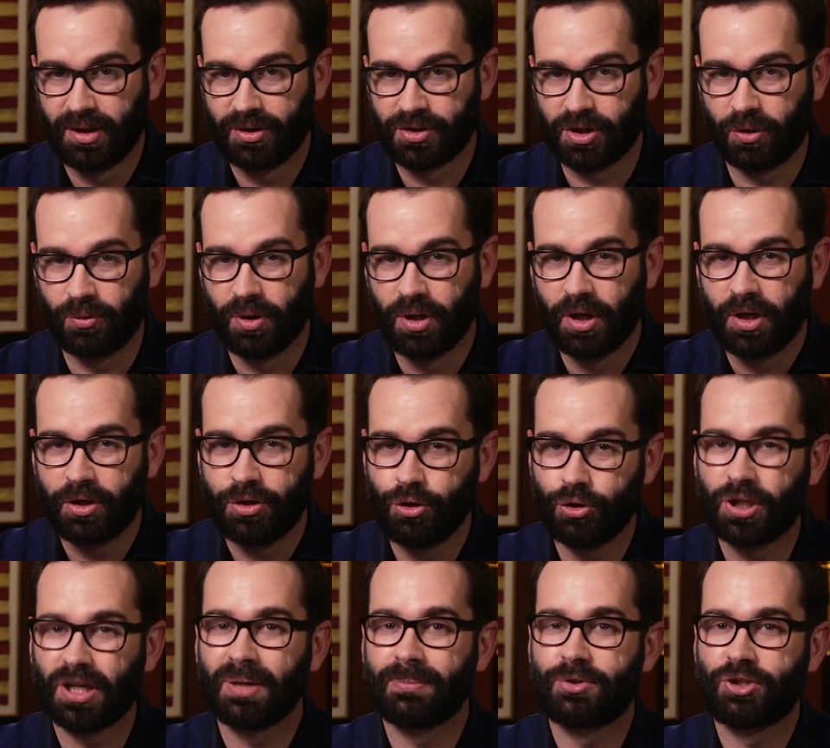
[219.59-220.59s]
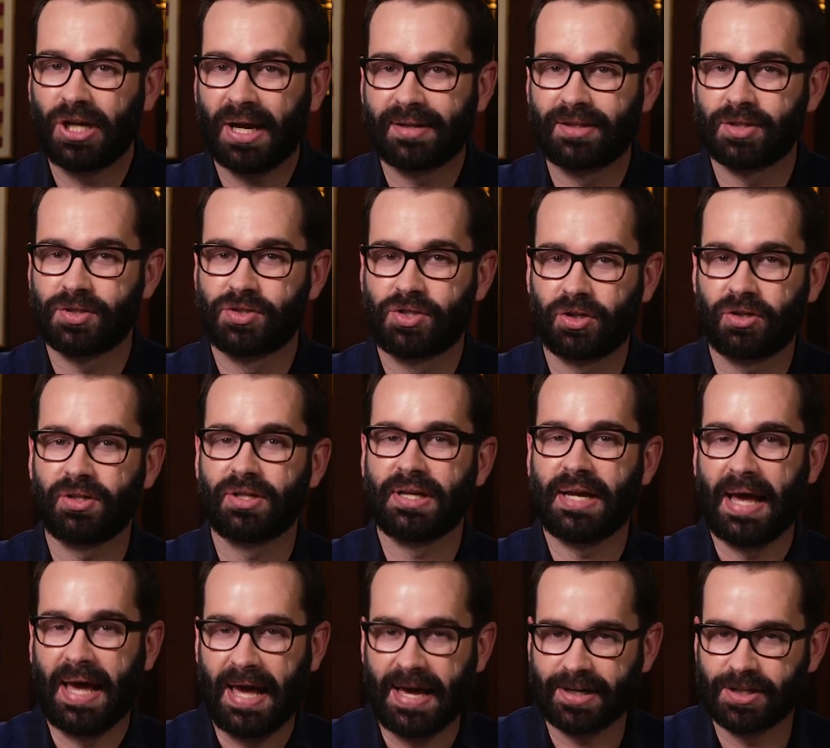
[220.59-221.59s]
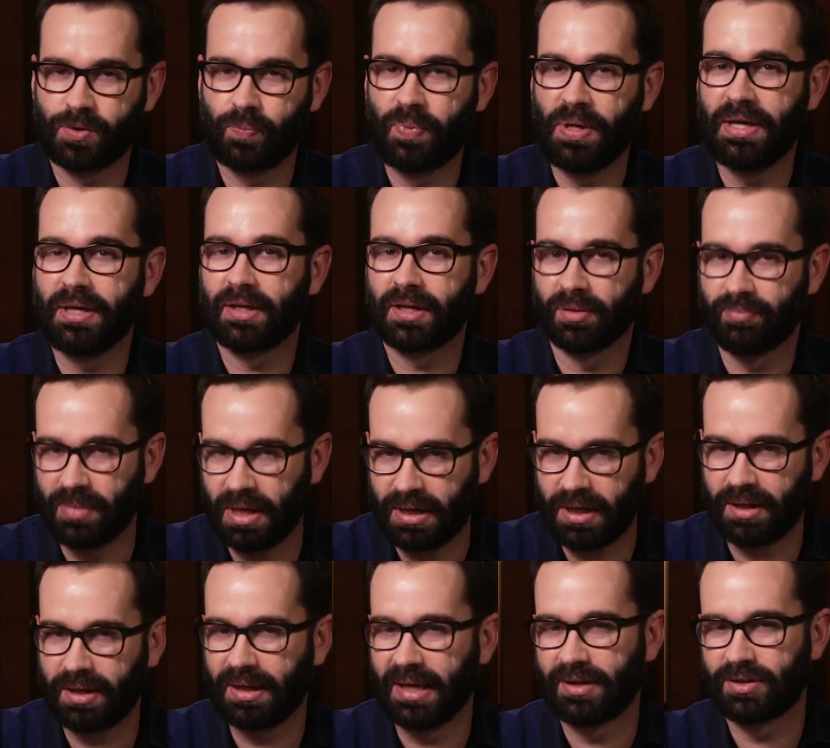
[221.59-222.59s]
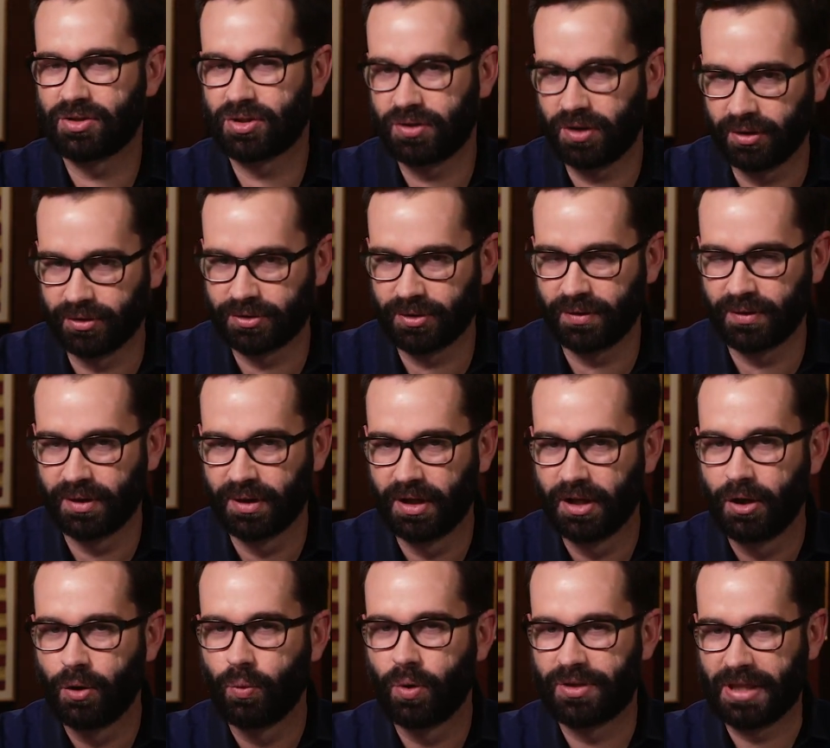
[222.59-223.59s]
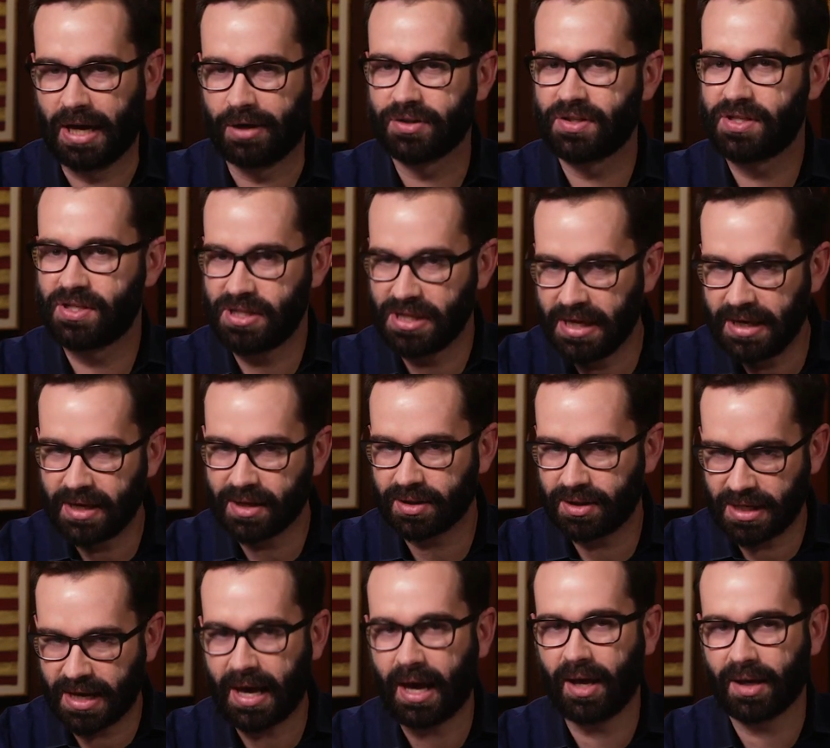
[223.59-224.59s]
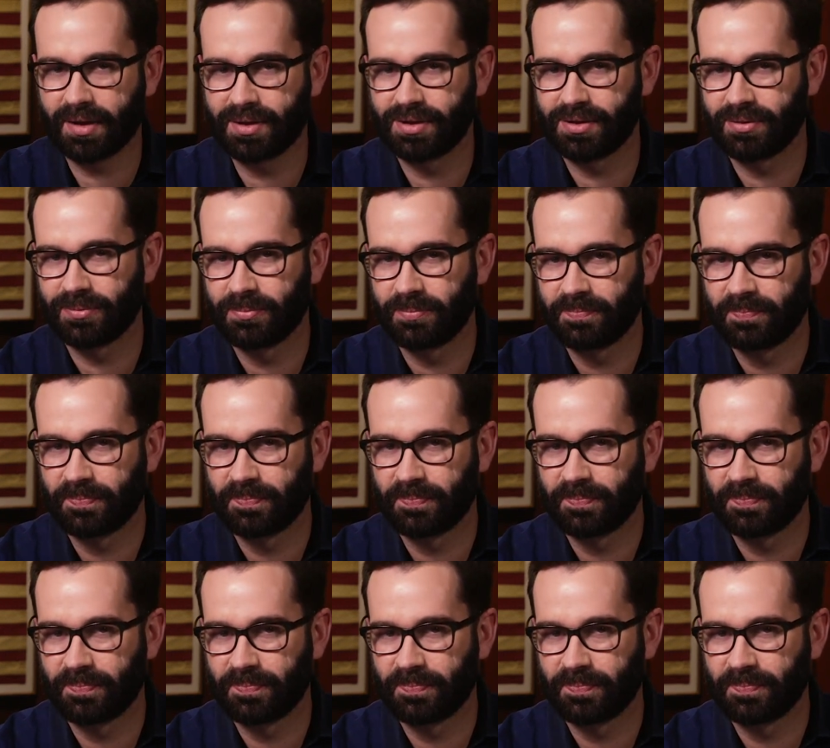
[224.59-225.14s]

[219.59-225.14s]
So you can object to certain acts being committed against children without seeing the acts,